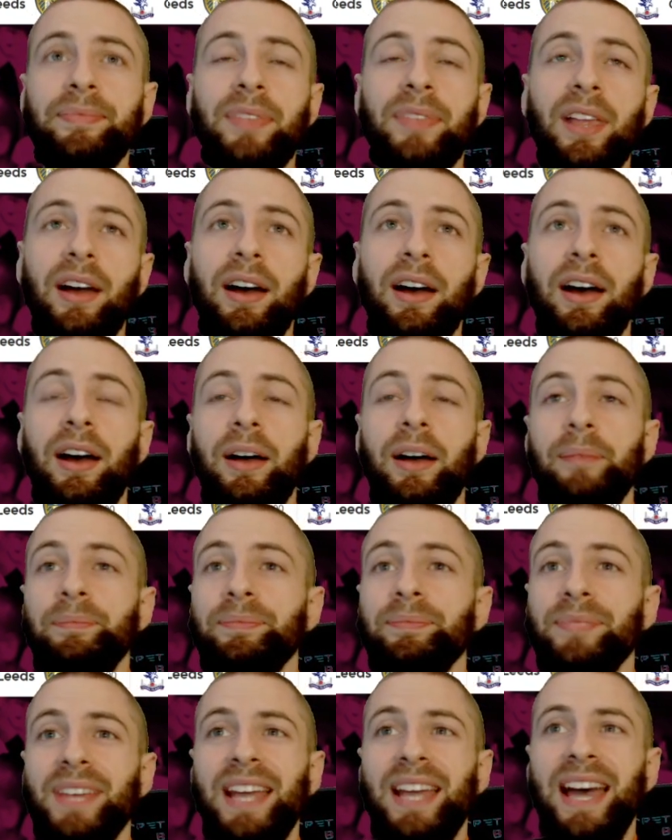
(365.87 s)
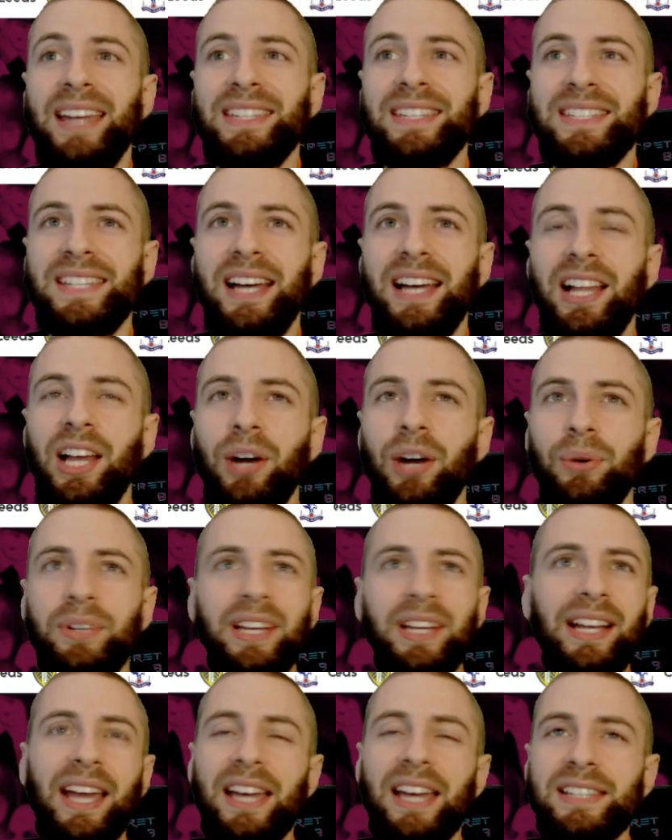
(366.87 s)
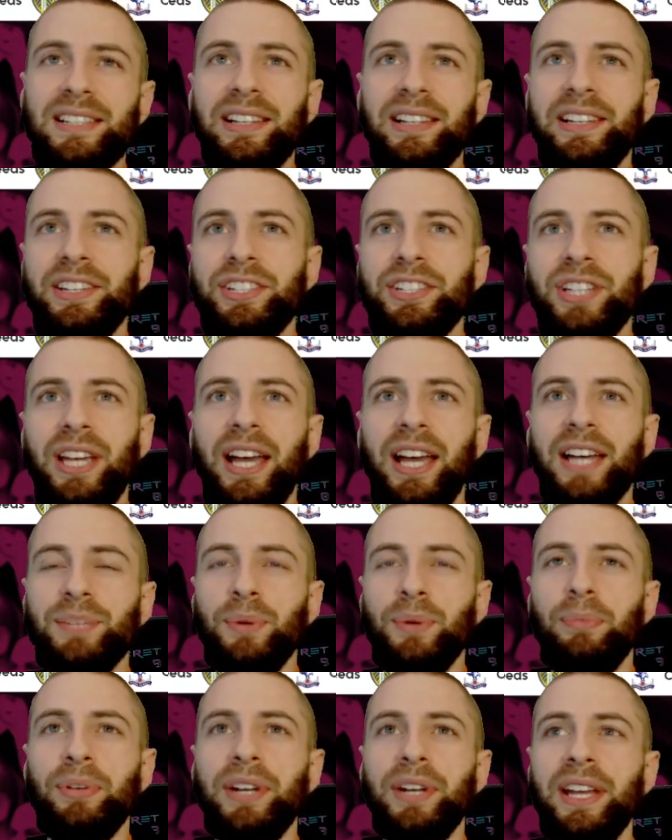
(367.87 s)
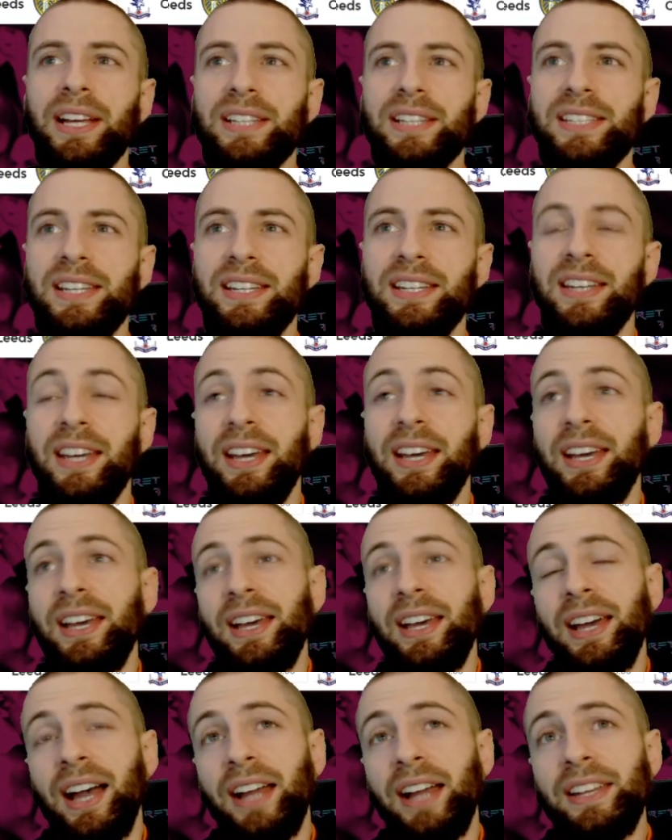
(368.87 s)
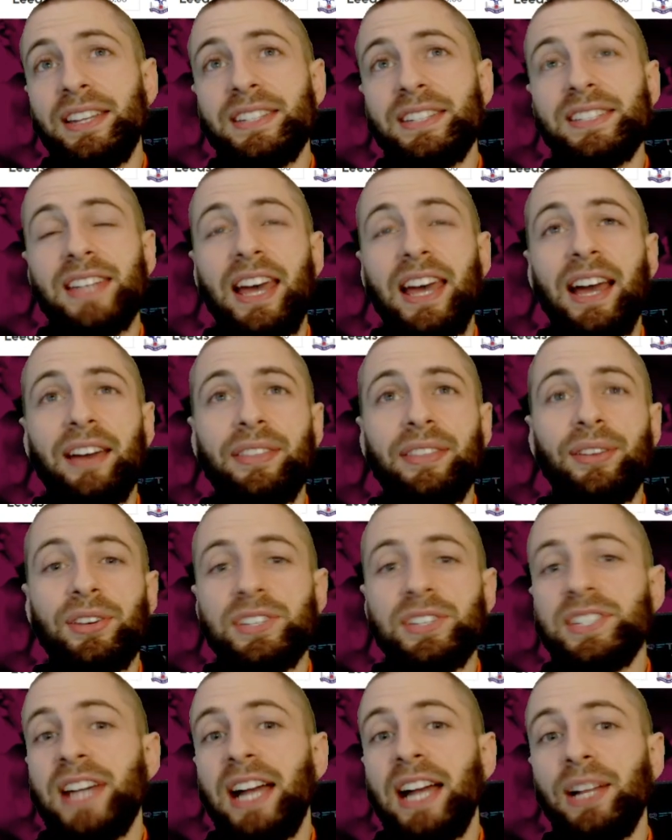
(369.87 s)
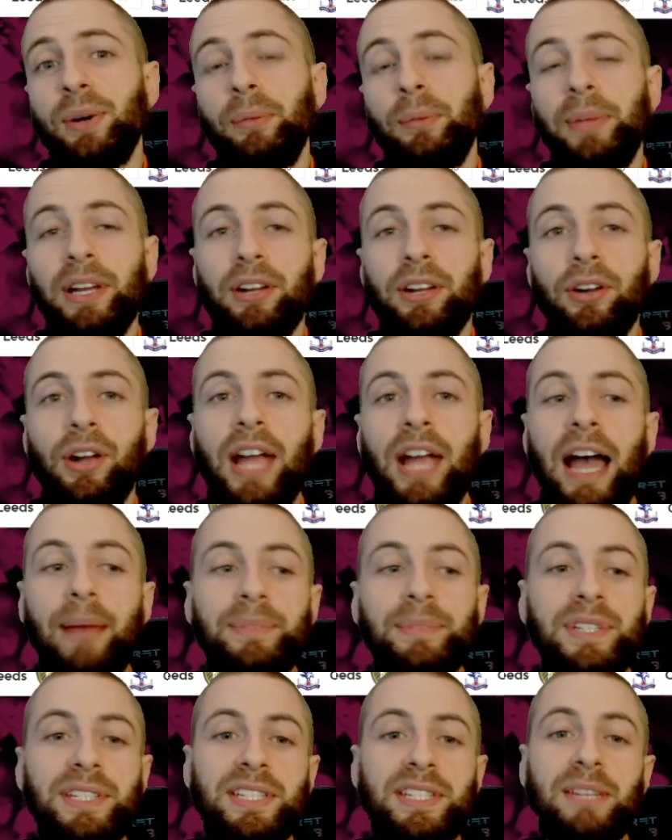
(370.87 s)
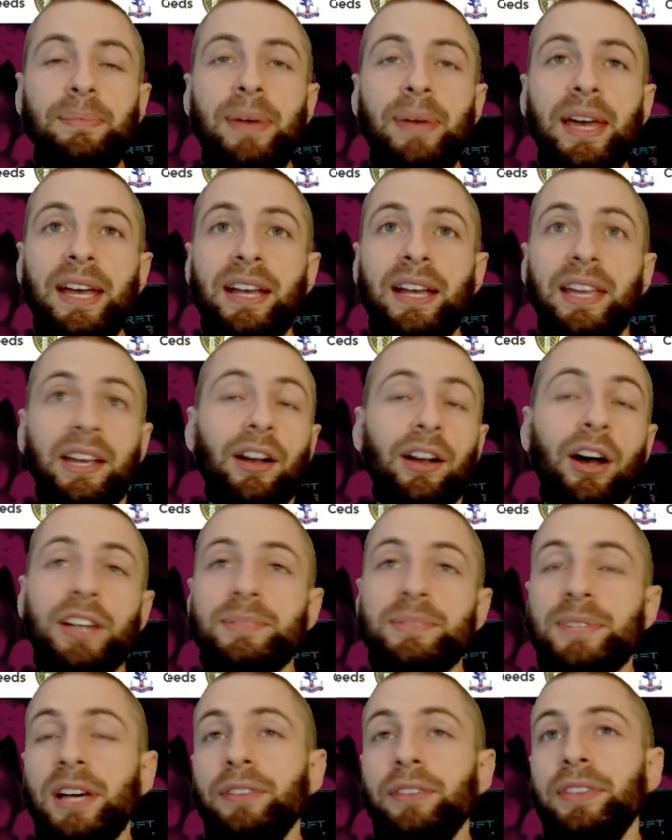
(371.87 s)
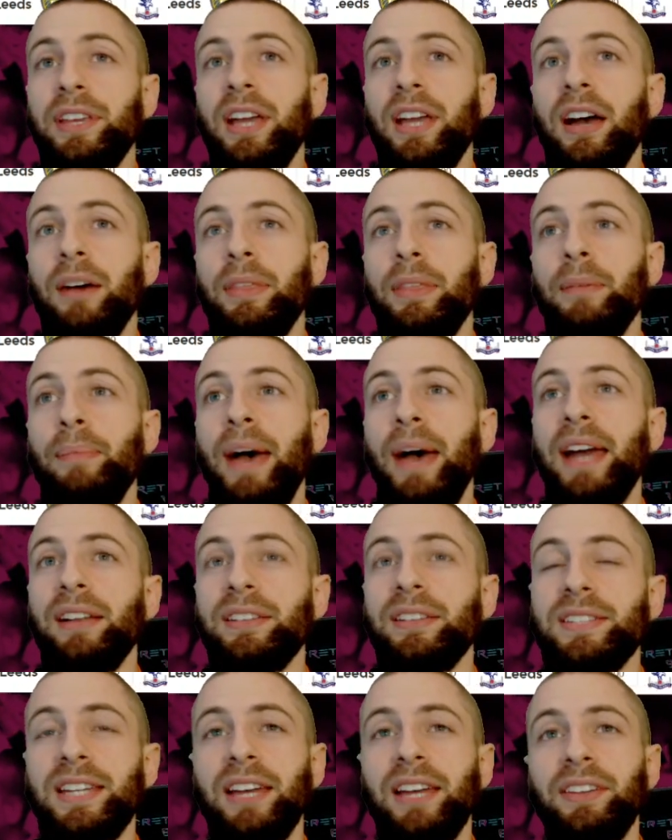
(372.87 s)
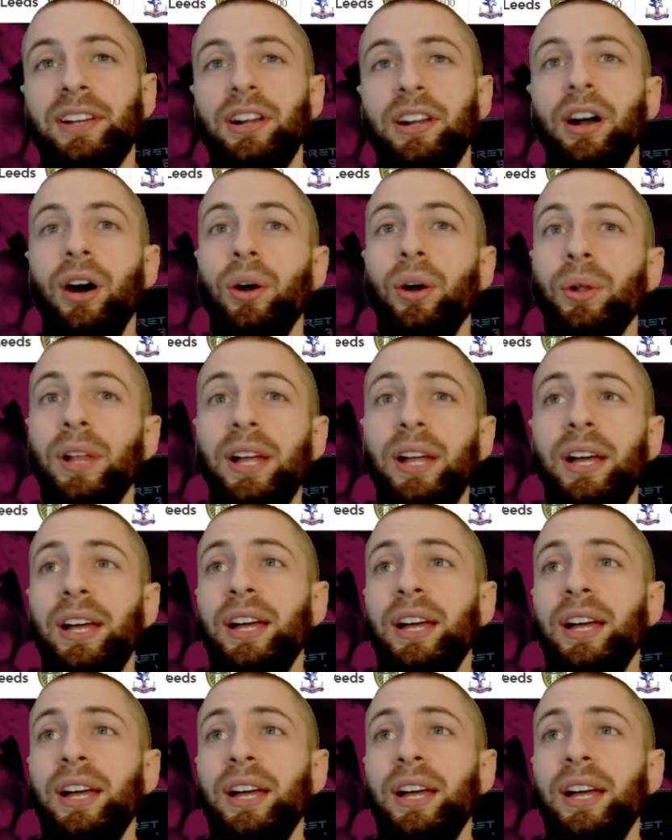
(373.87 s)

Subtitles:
Cancelo didn't get his clean sheet as we predicted. I did say I thought Salah would be a good captaincy pick. He got himself the penalty and the goal.